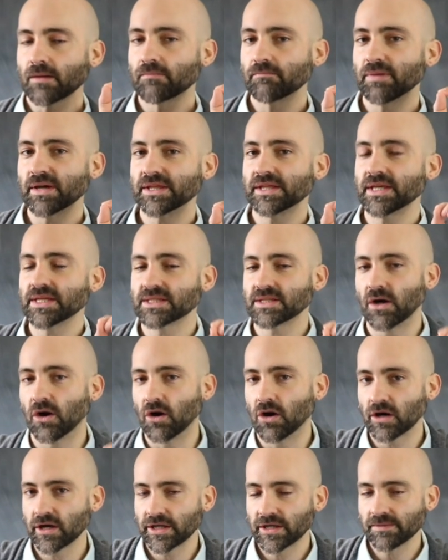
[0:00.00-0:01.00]
But this
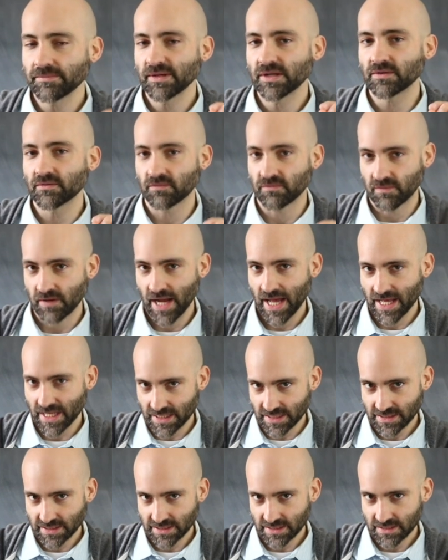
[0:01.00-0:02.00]
argument
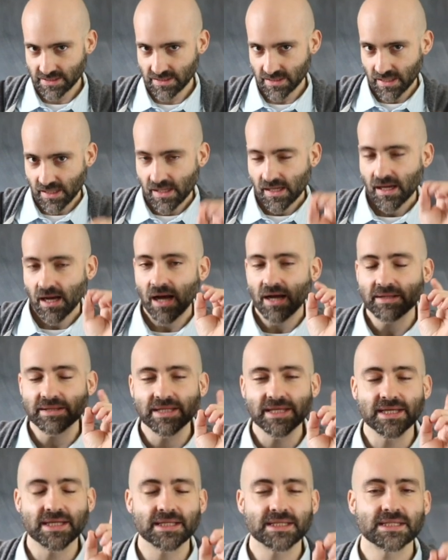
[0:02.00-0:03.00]
rests on
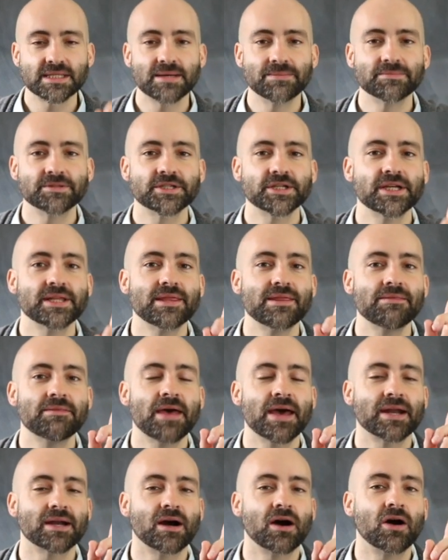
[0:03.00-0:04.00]
the assumption
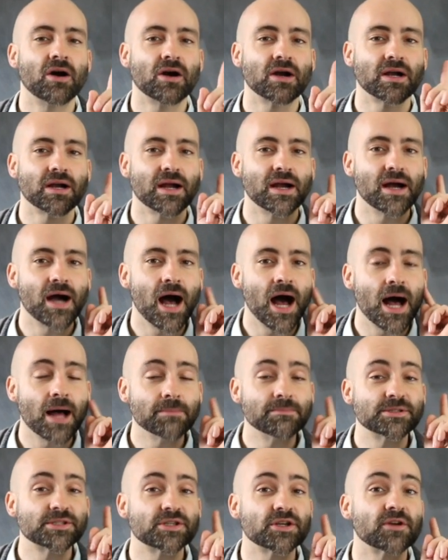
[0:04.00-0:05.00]
that our
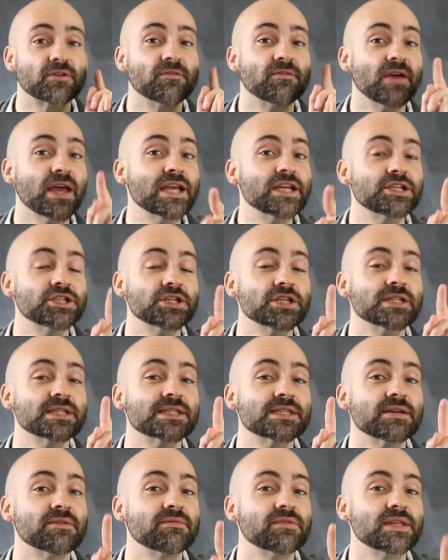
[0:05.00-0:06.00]

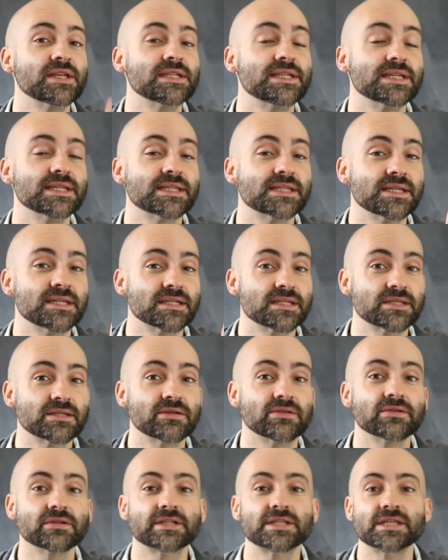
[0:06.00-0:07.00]
observations of the distant
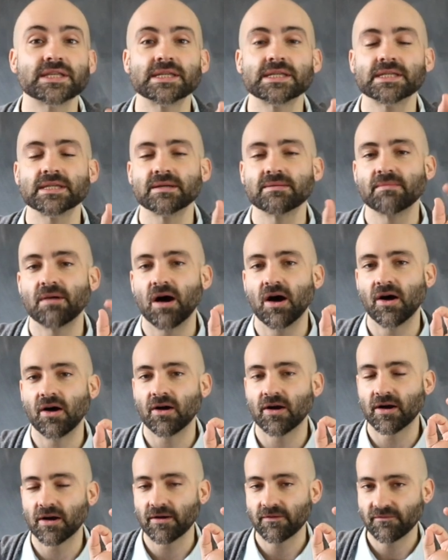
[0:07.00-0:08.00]
solar system
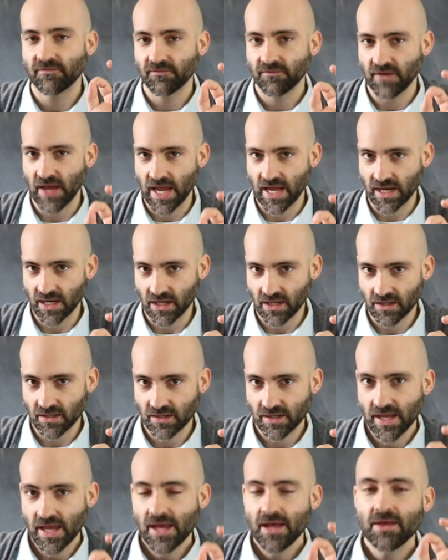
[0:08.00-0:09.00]
are fair,
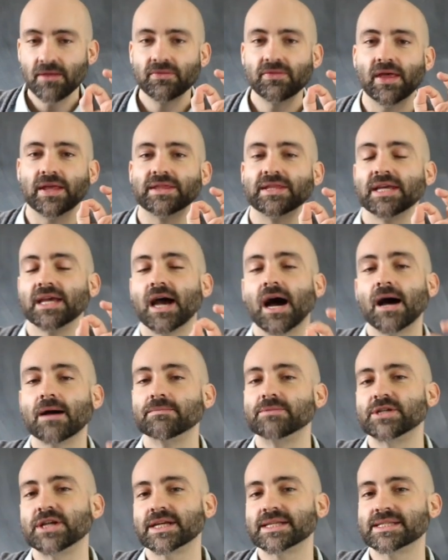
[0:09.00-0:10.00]
that the
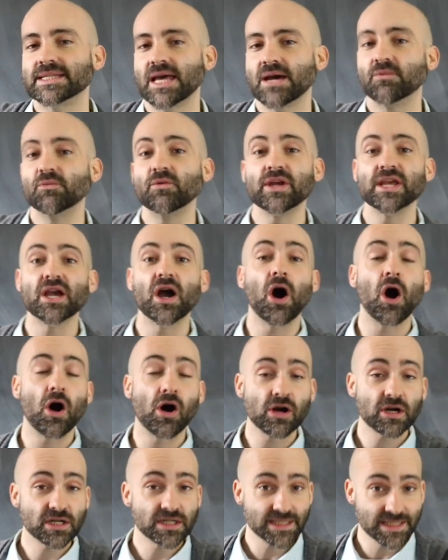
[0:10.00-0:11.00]
objects that we
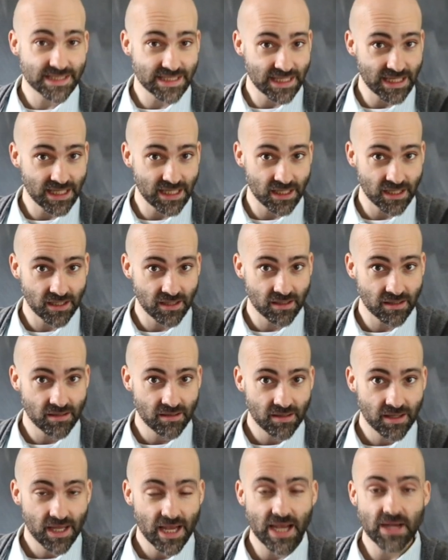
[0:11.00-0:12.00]
are seeing
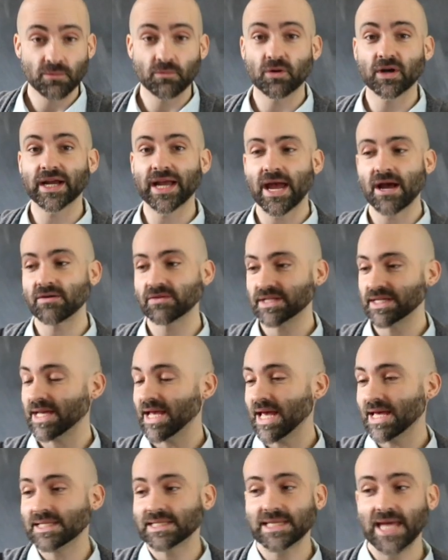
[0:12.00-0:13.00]
and we're counting
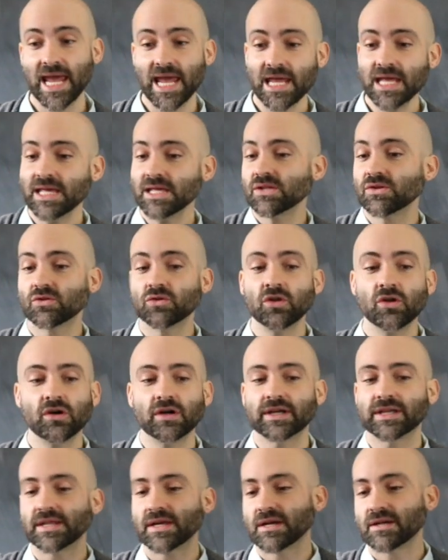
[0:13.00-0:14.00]
as, hey,
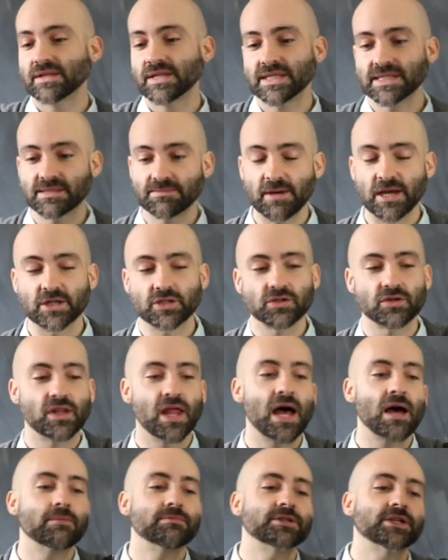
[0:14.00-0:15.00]
look, they're these special
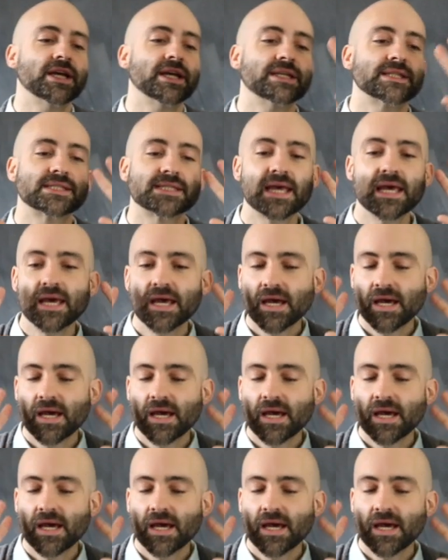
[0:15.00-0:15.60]
objects